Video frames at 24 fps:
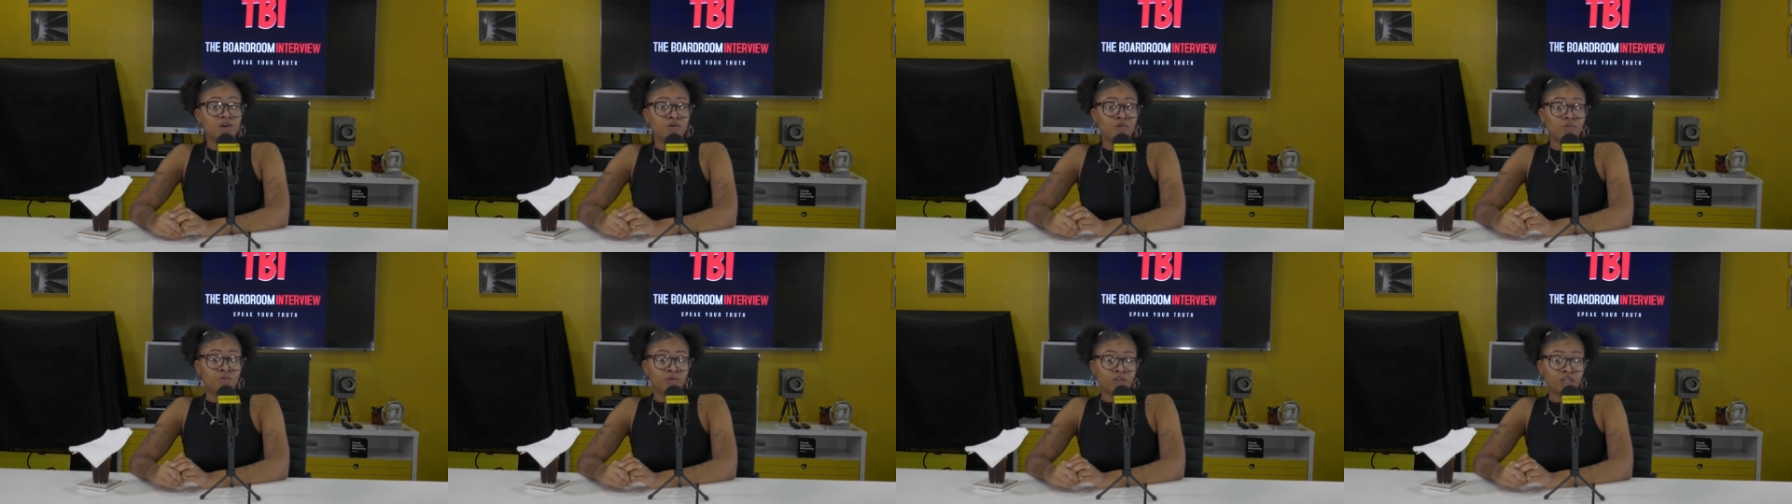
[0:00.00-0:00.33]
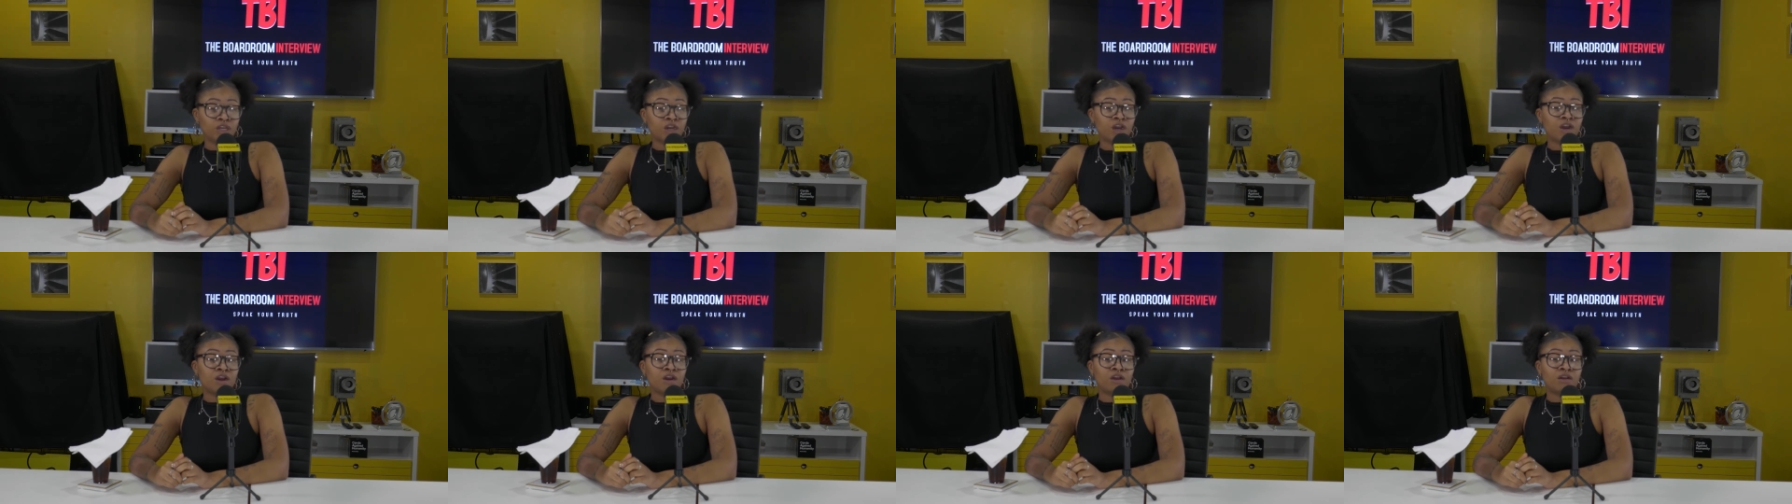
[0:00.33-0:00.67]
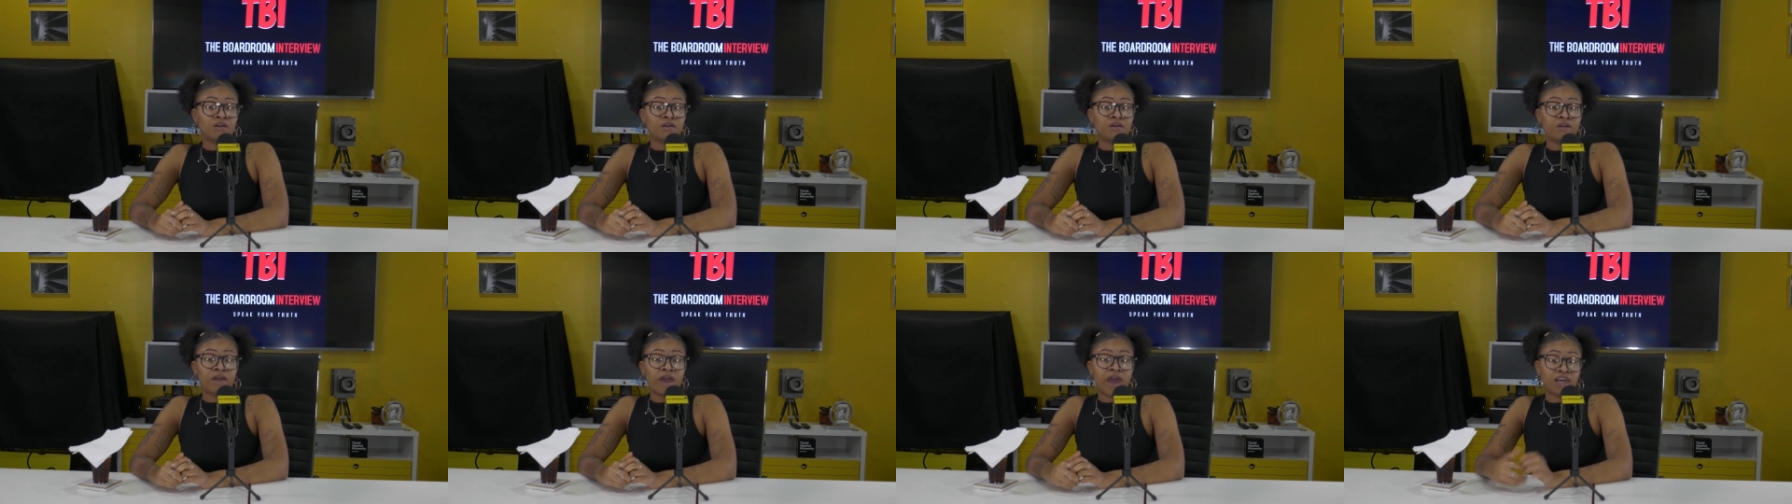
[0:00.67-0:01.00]
we
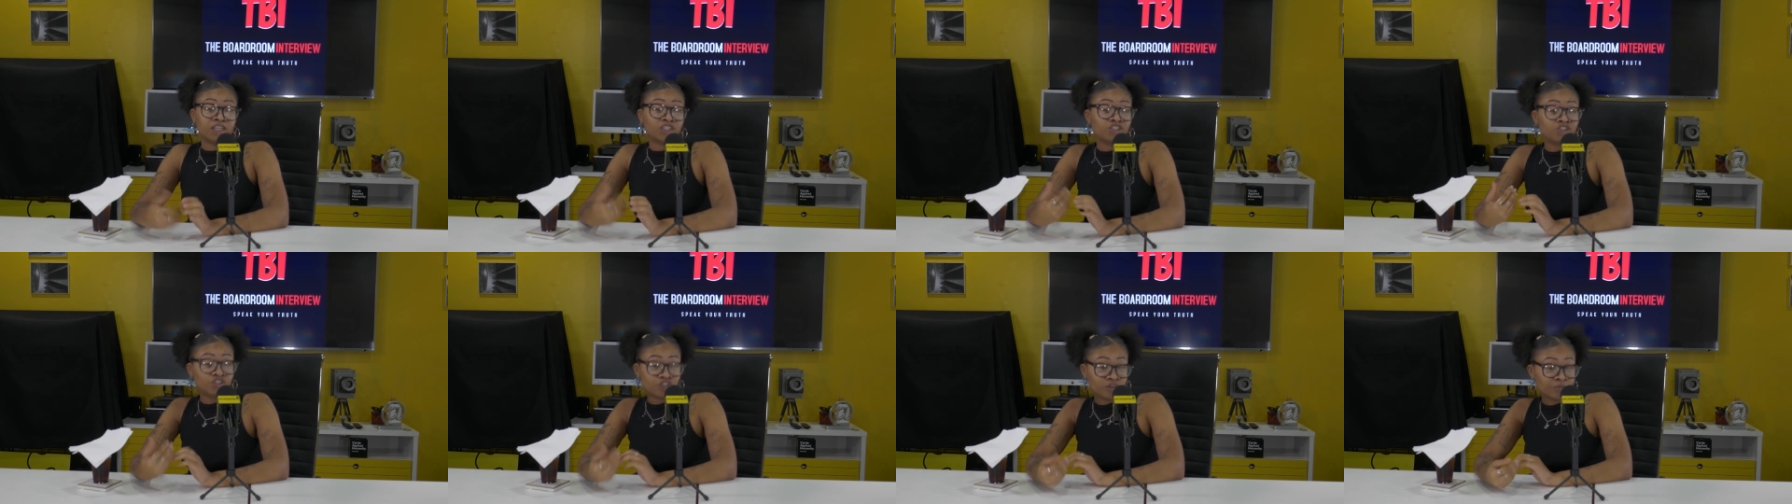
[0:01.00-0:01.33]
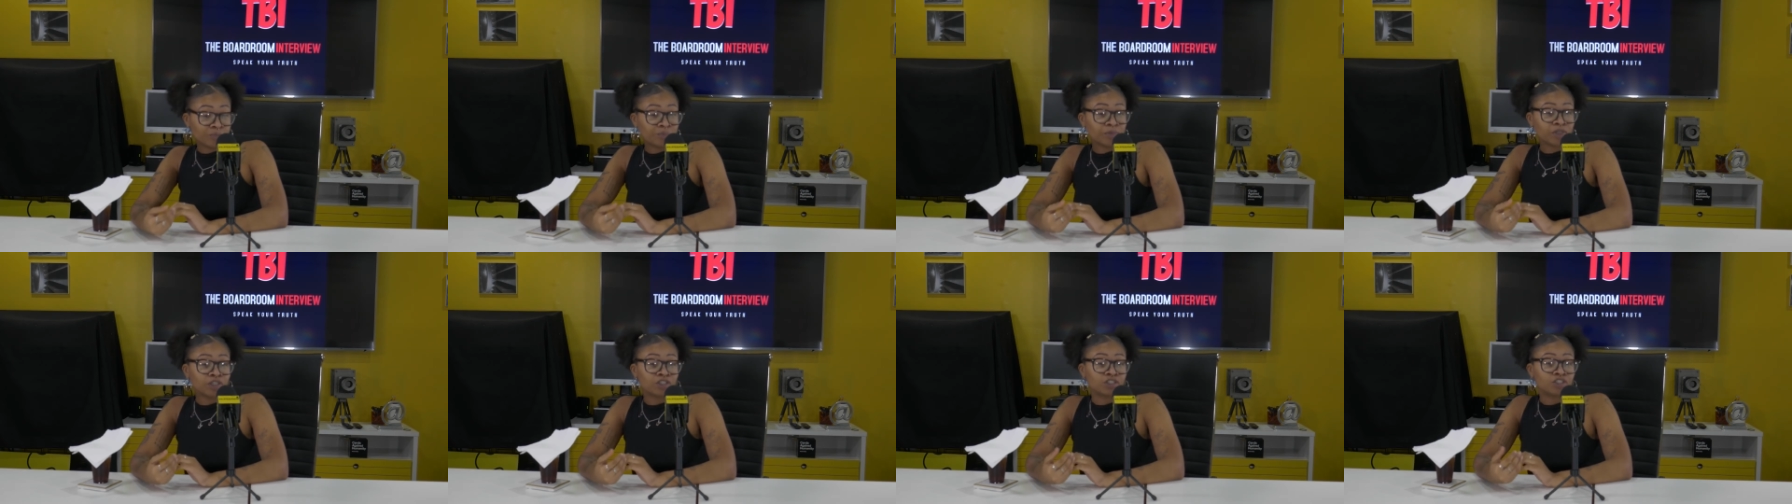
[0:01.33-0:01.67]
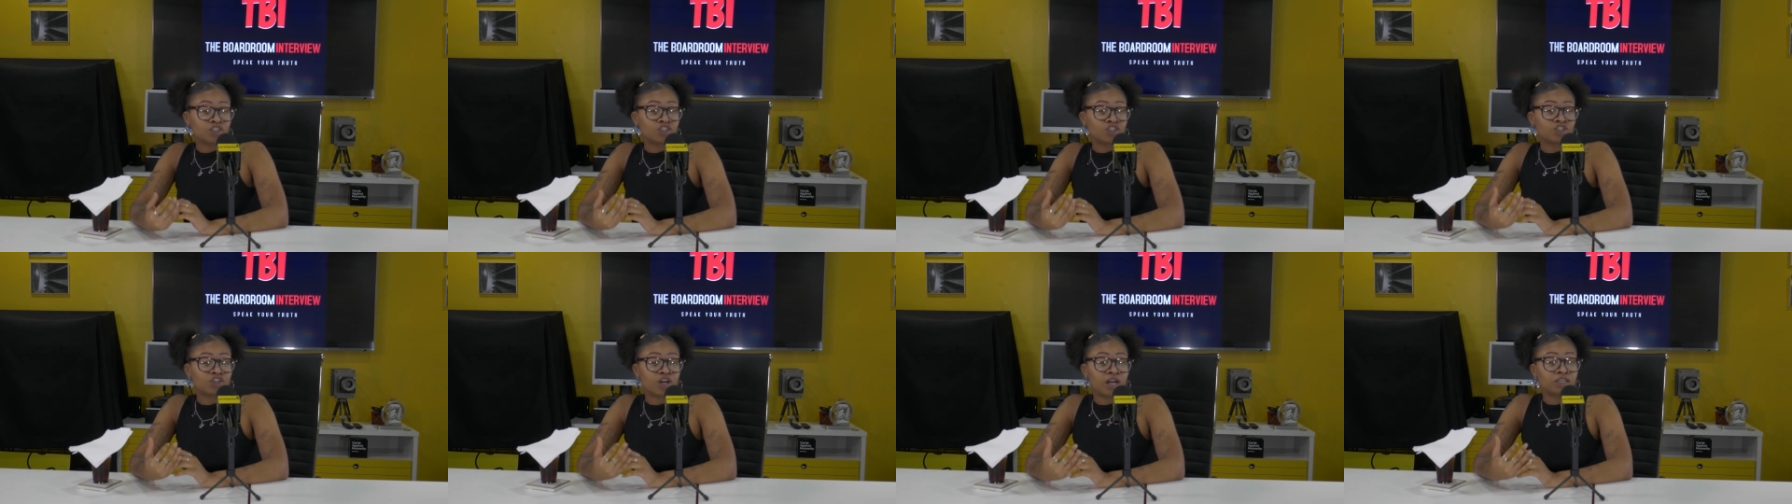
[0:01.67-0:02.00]
are as
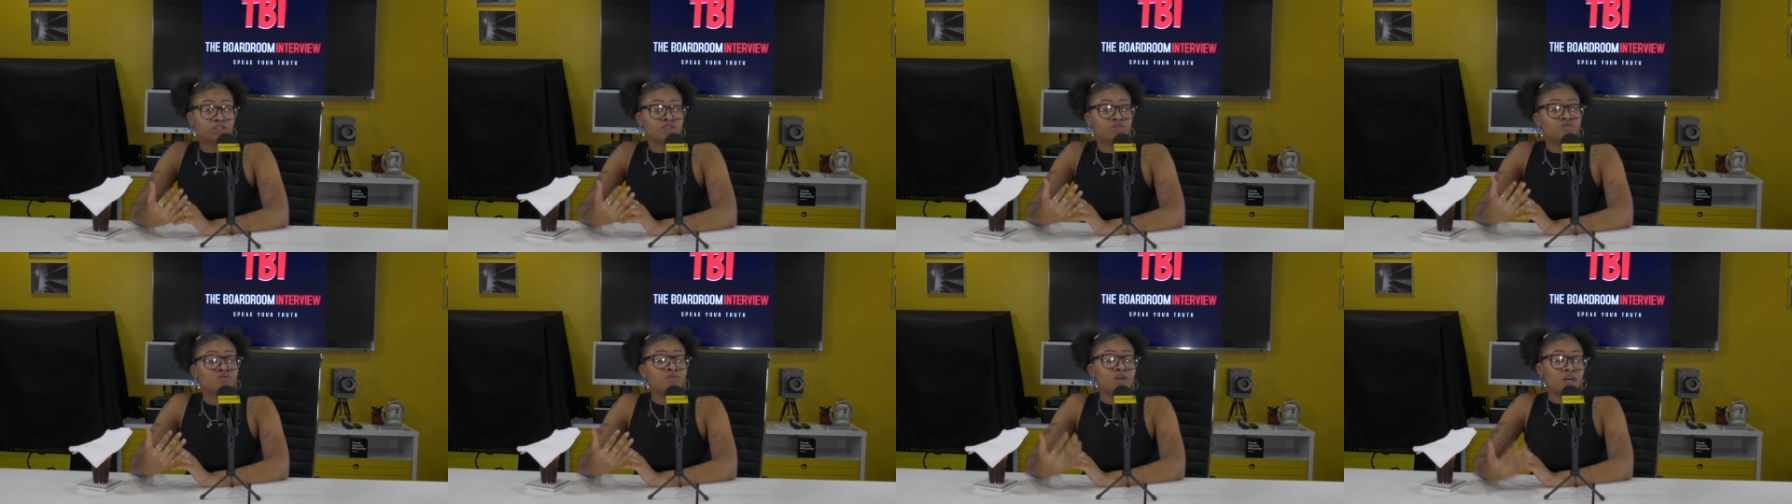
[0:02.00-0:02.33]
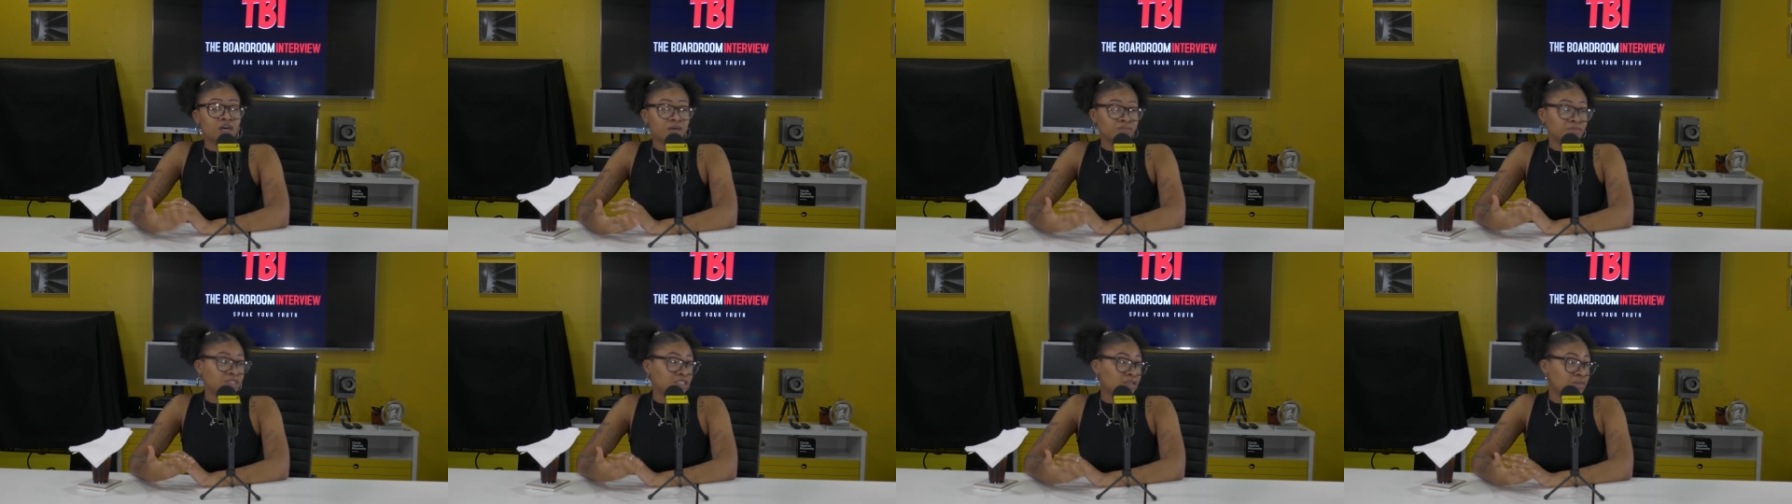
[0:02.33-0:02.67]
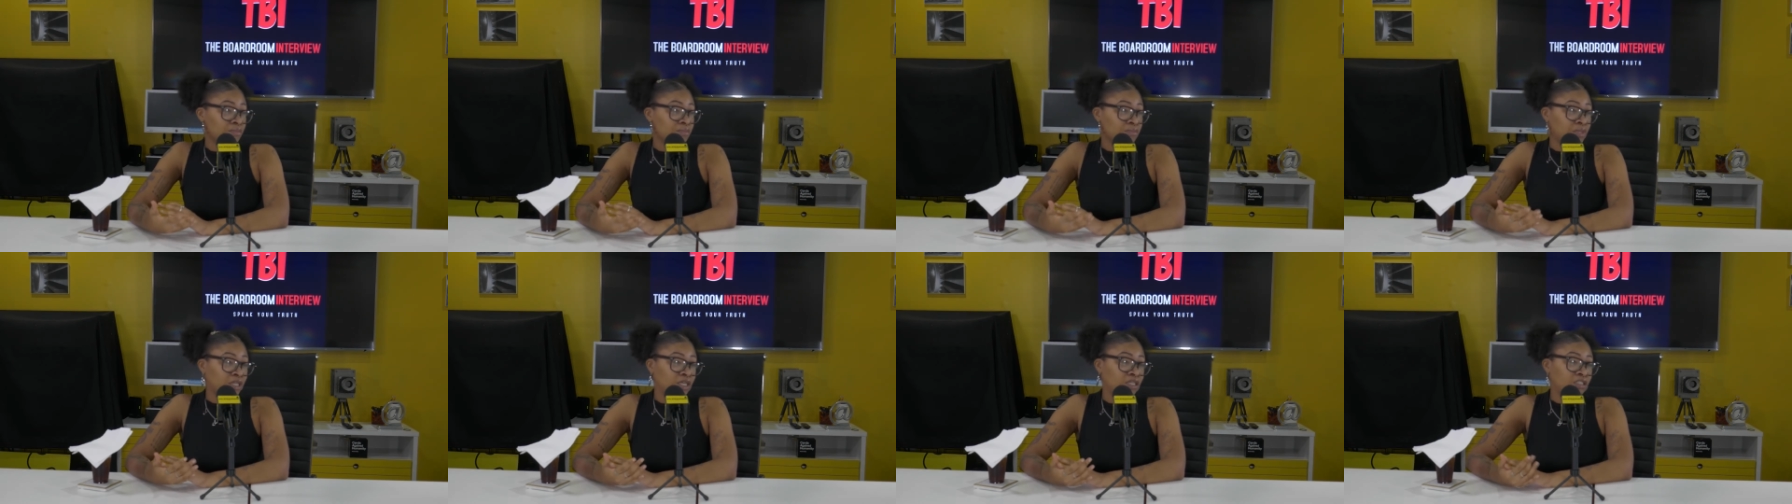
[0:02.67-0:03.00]
strippers trying to come
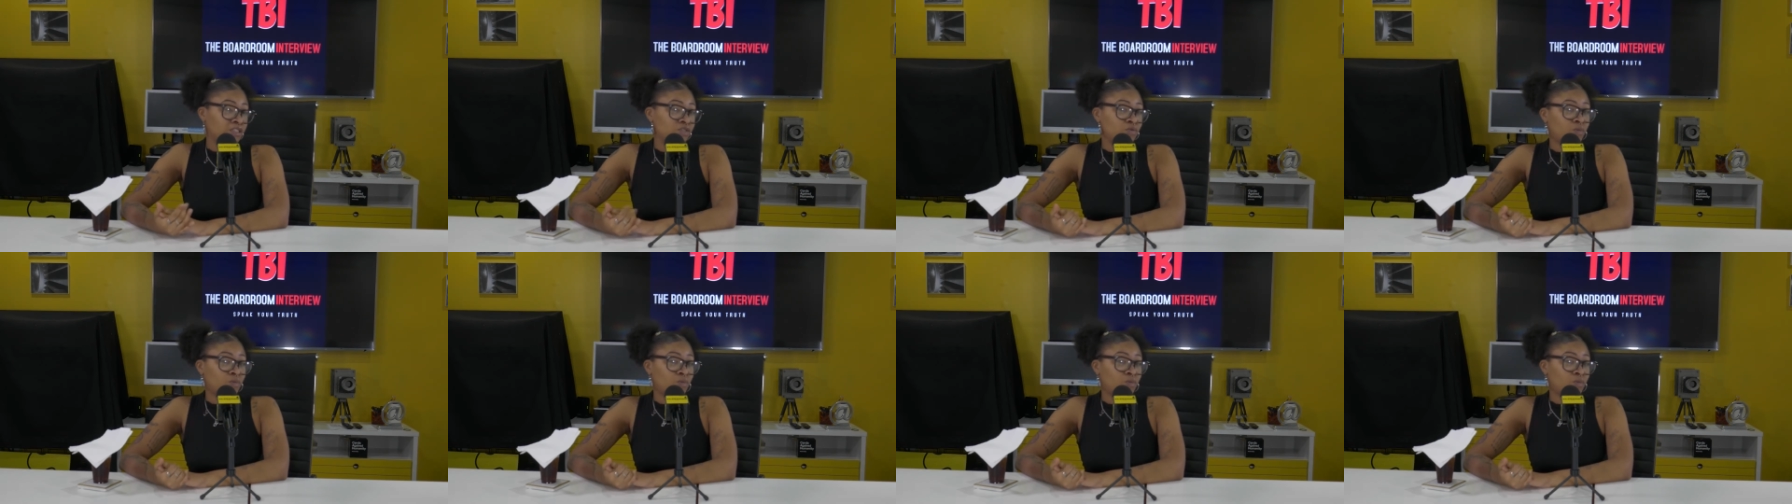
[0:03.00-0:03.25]
someplace